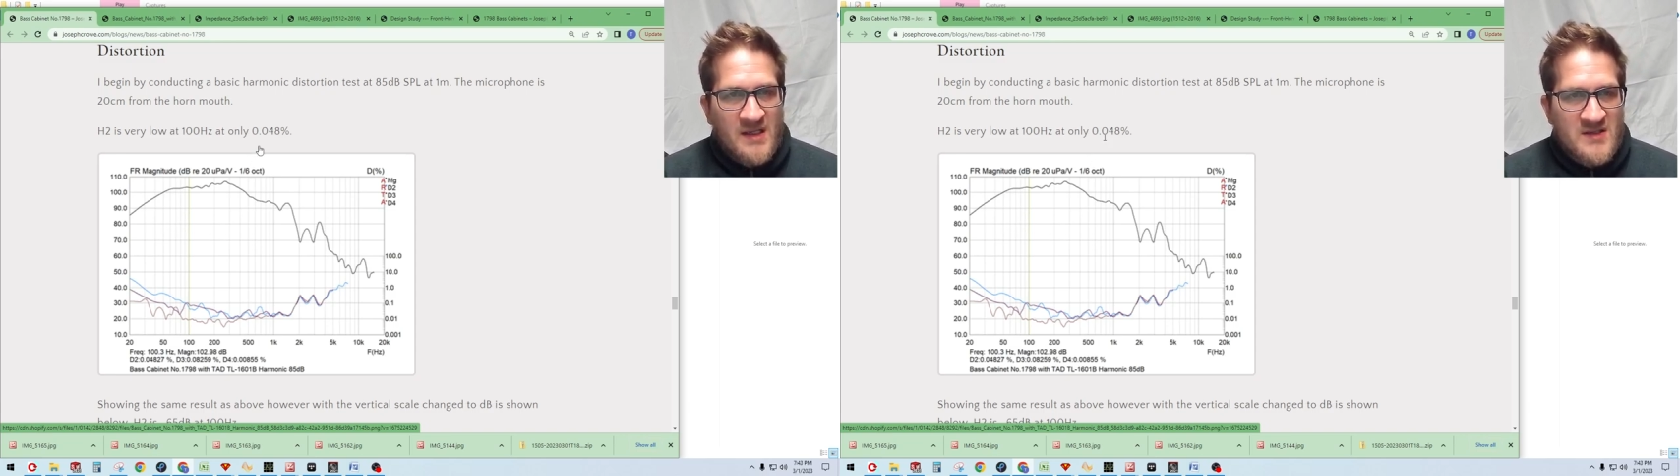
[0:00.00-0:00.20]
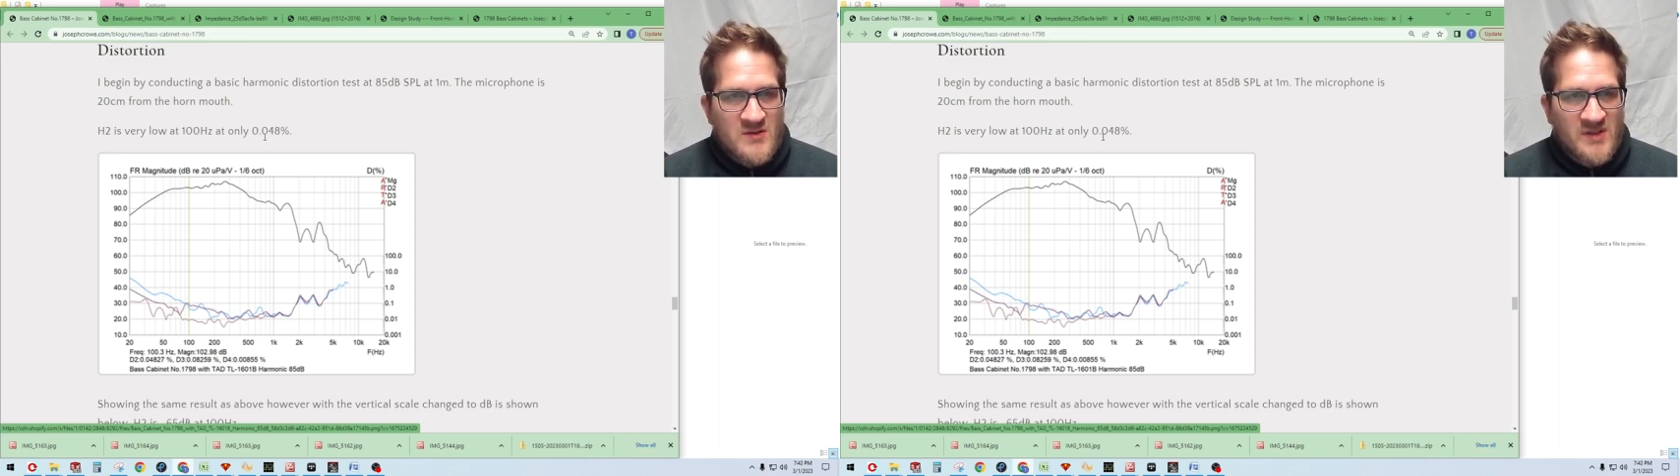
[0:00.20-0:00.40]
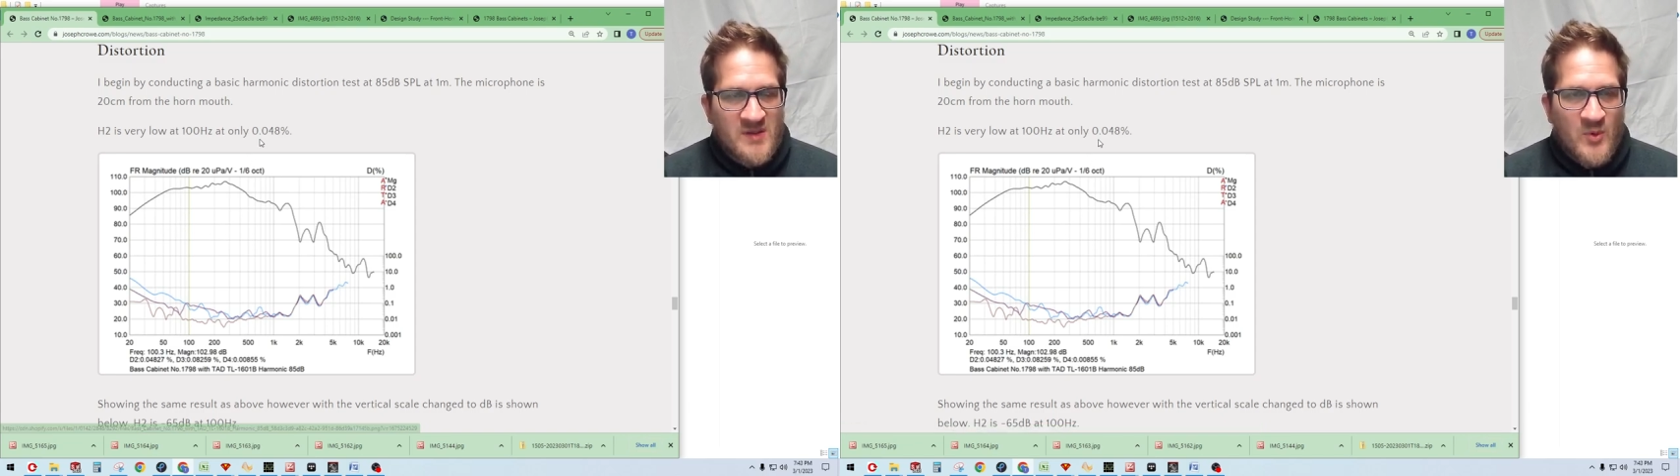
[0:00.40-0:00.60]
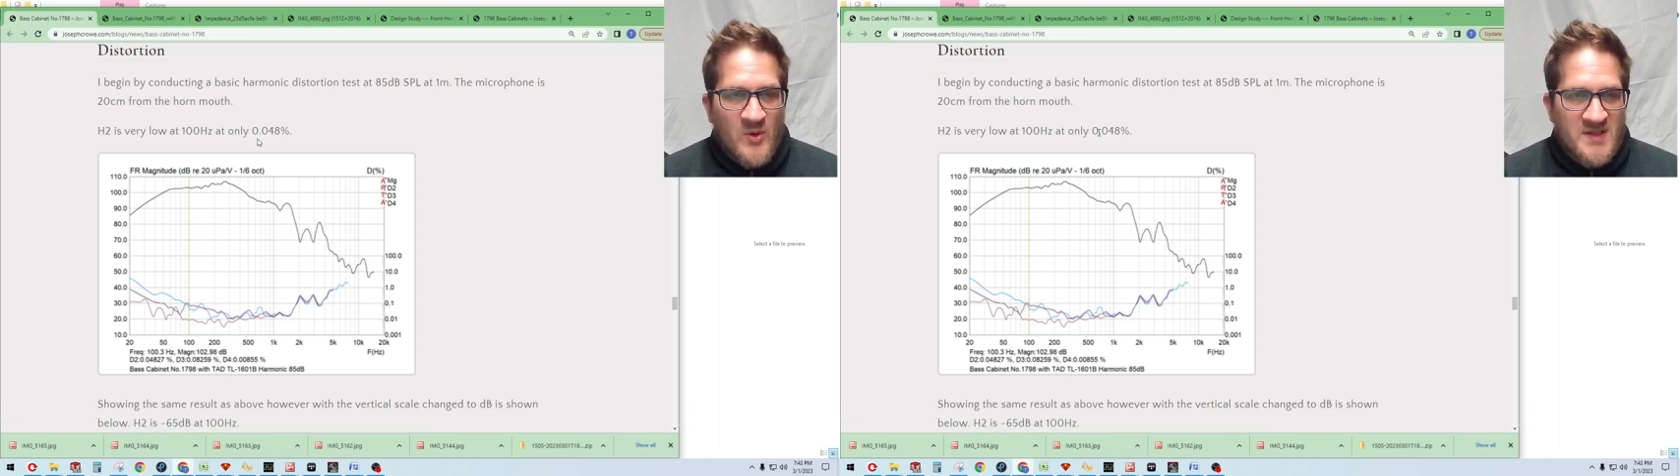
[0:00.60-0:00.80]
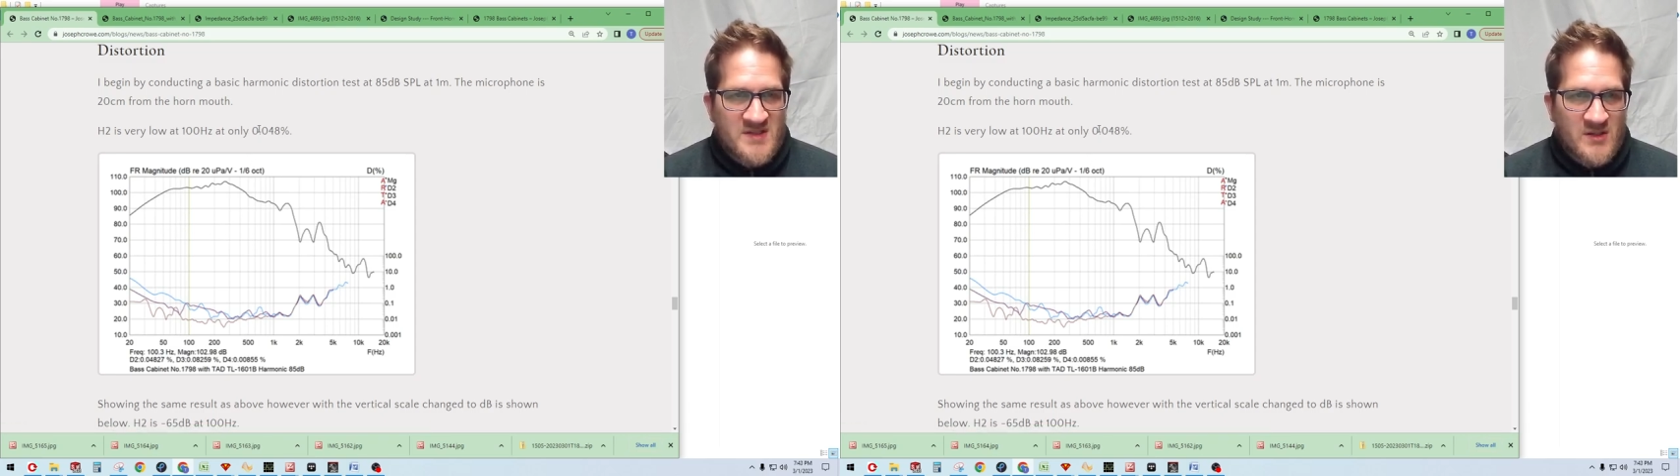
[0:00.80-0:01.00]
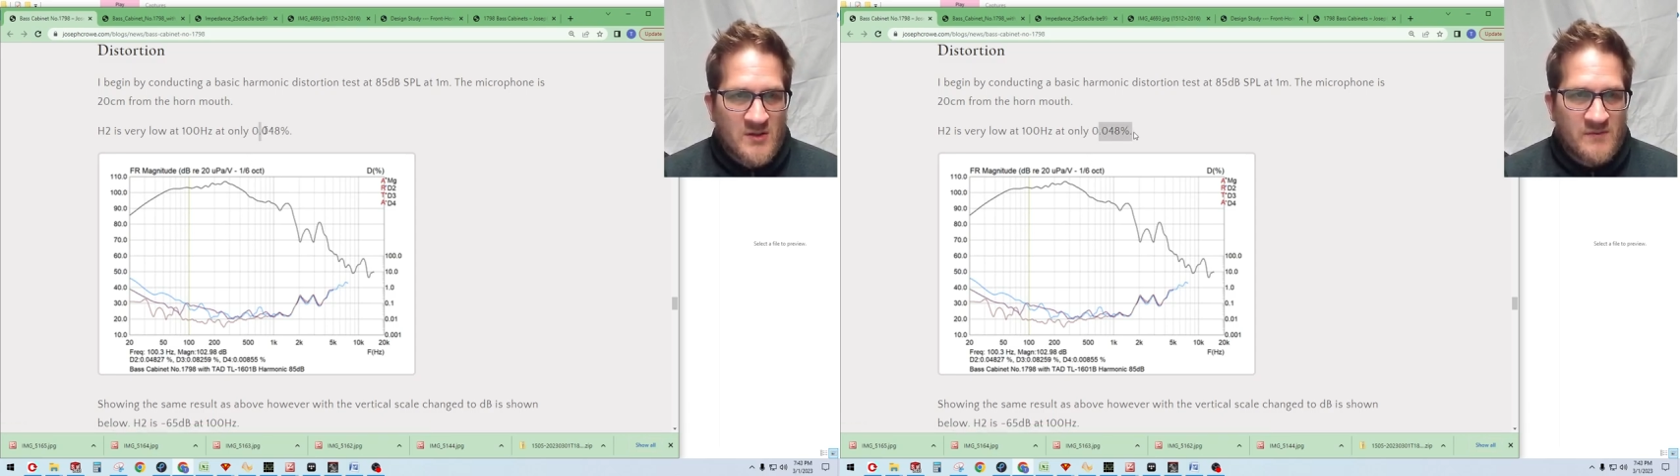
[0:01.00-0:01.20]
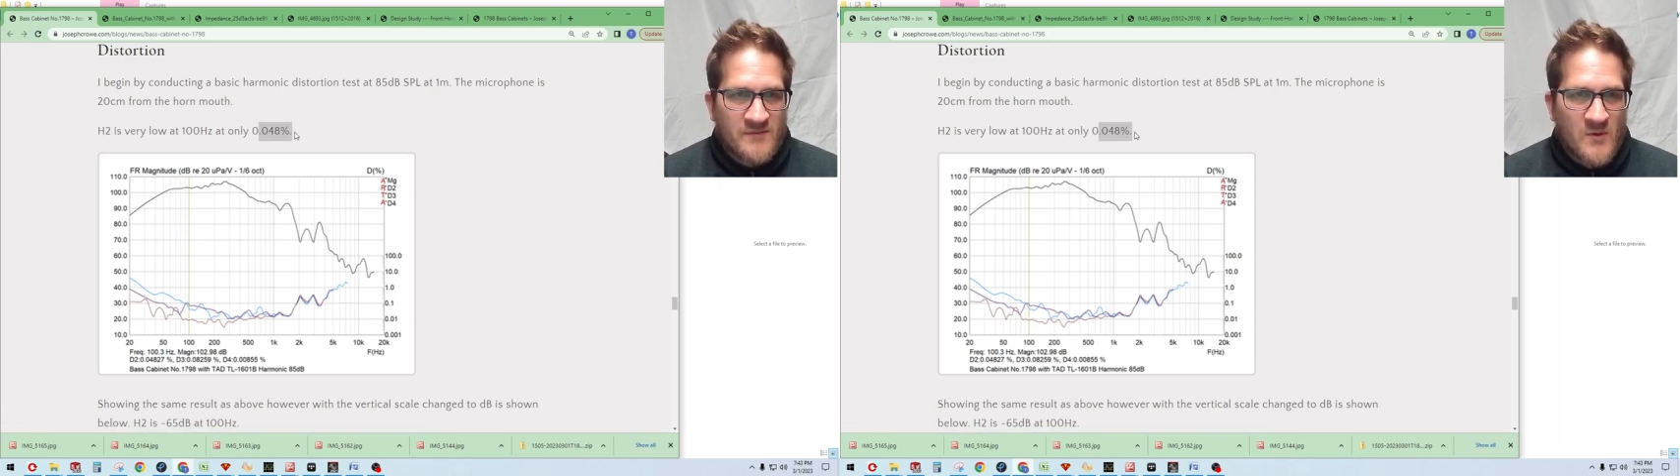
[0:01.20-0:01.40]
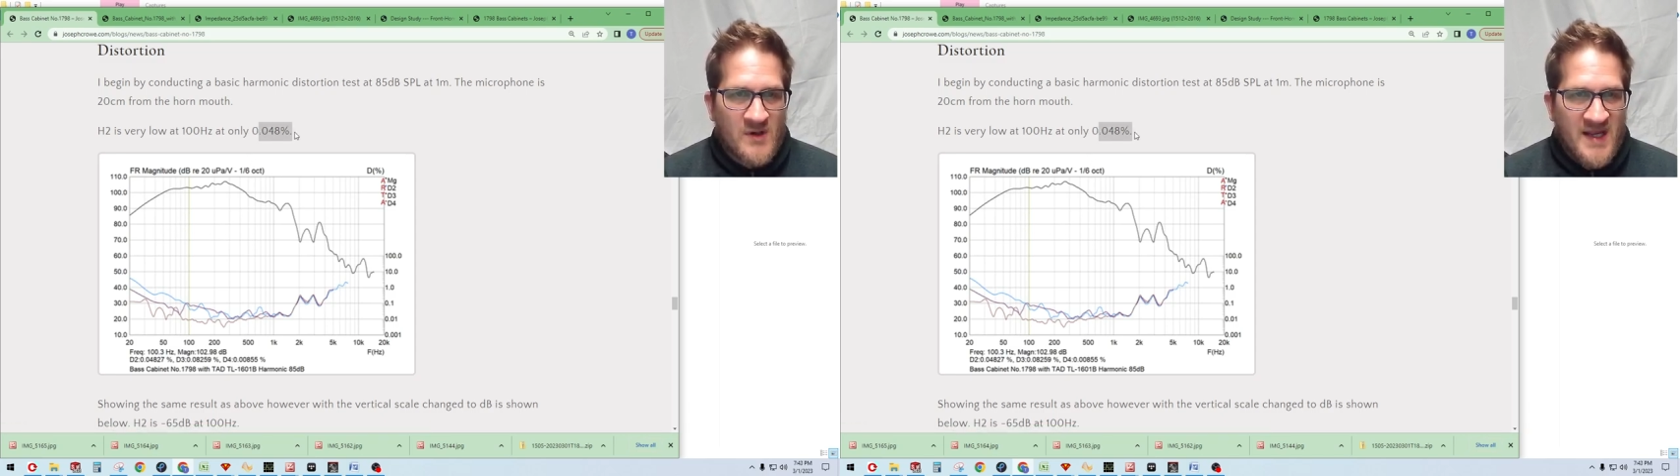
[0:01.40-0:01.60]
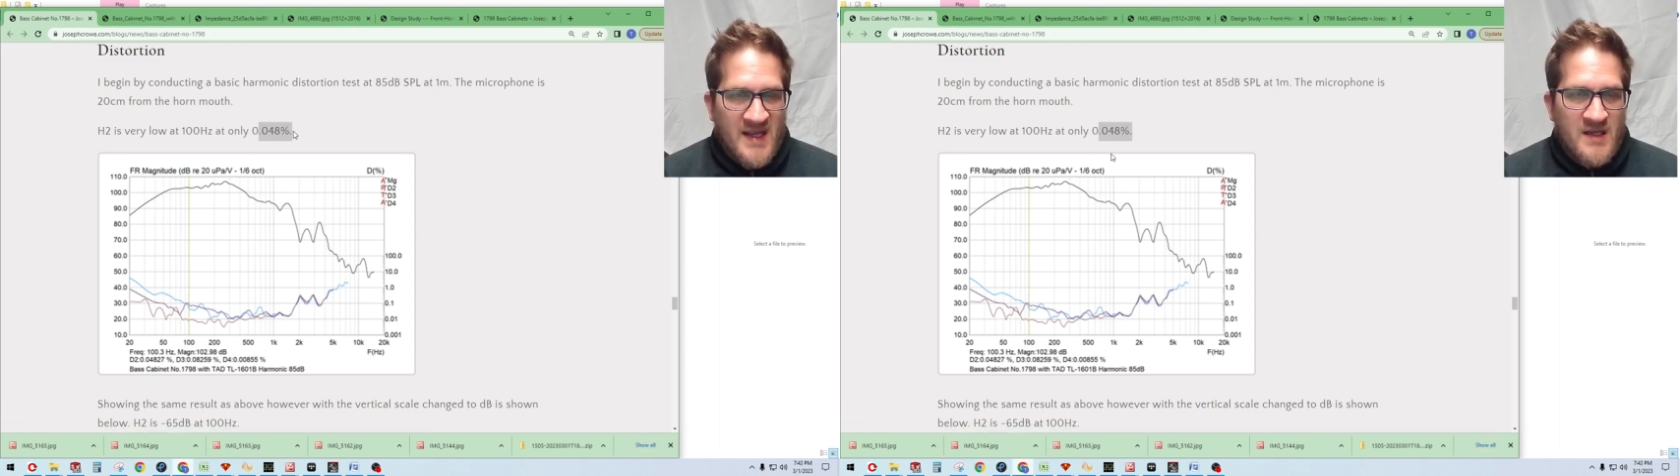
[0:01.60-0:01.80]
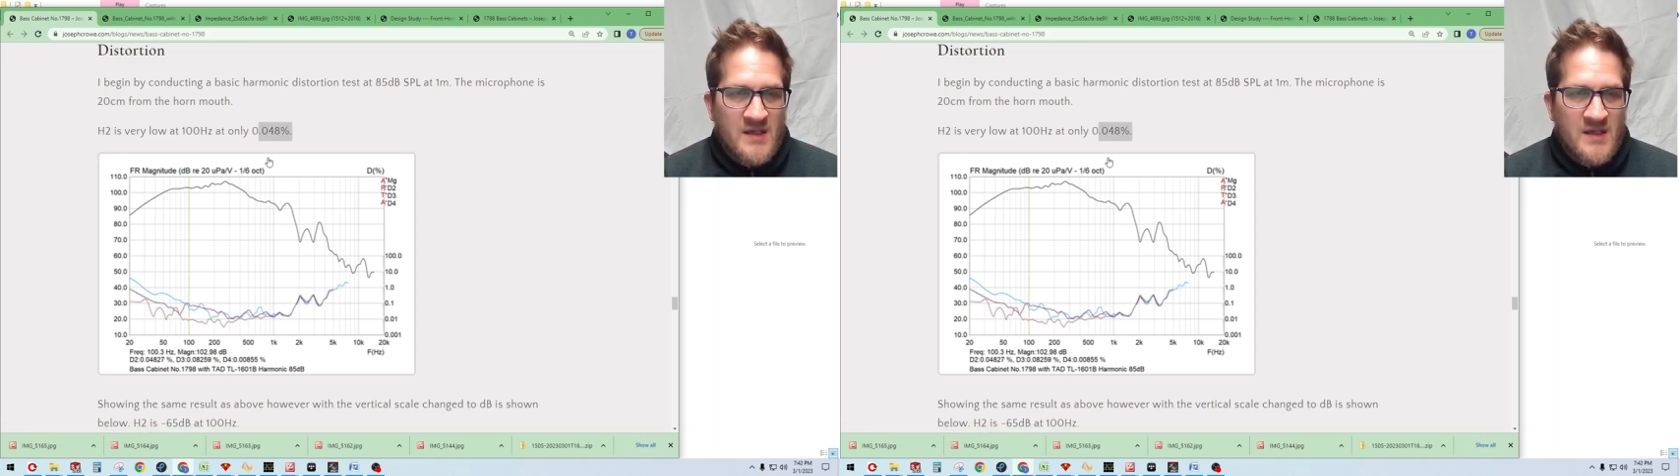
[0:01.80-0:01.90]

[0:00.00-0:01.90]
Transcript: is only 0.048,